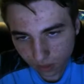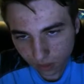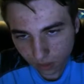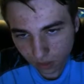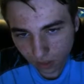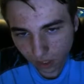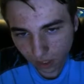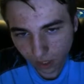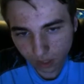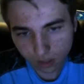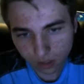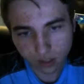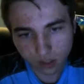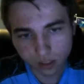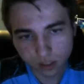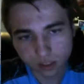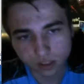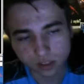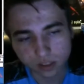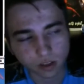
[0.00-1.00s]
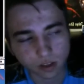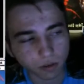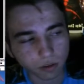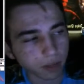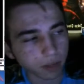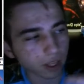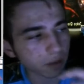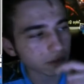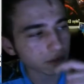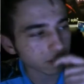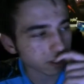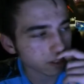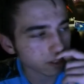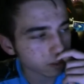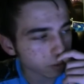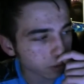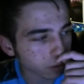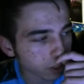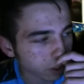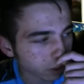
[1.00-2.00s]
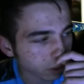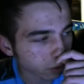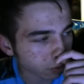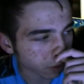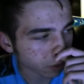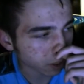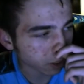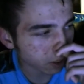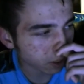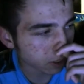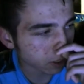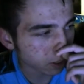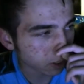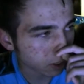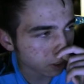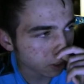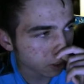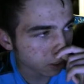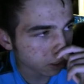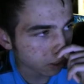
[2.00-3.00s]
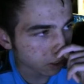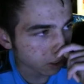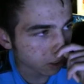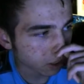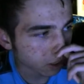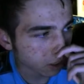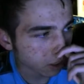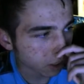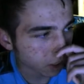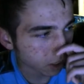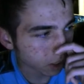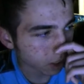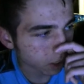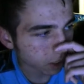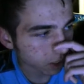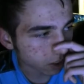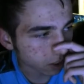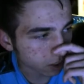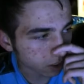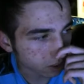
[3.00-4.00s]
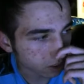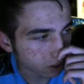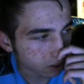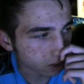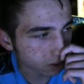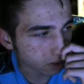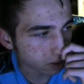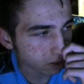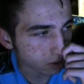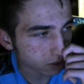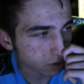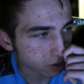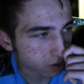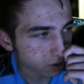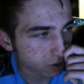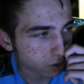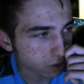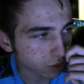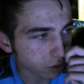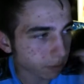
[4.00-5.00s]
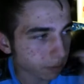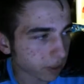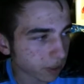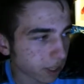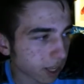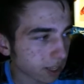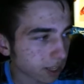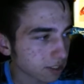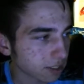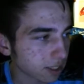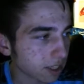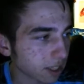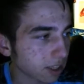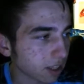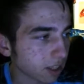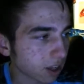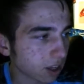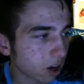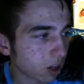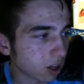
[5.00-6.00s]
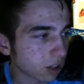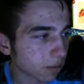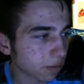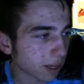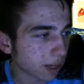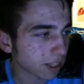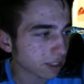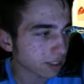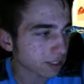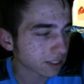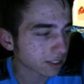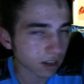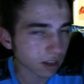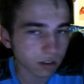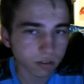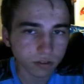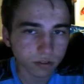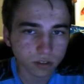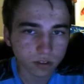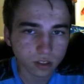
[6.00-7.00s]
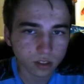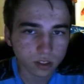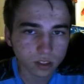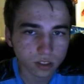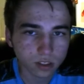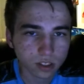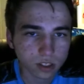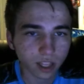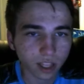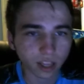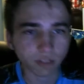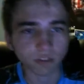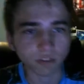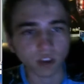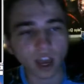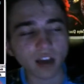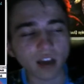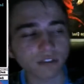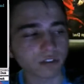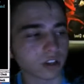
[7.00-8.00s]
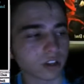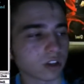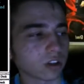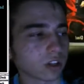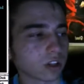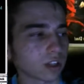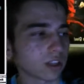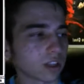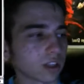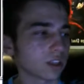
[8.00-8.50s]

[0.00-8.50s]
yeah, so being able to hit 23 is super nice in a column by itself. So like if you alpha'd early,